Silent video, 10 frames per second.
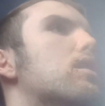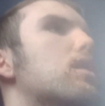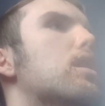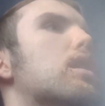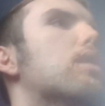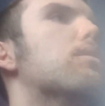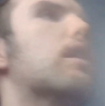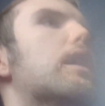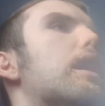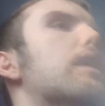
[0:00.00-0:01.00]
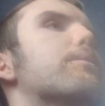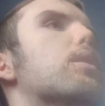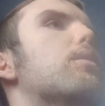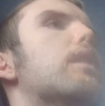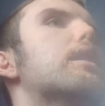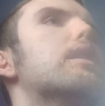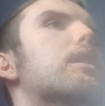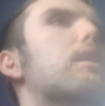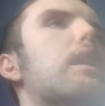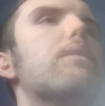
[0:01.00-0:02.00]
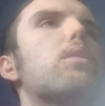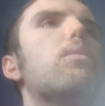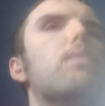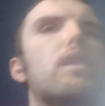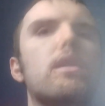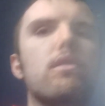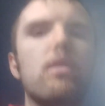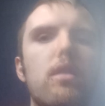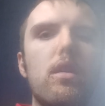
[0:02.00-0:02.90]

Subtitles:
You know, I have no words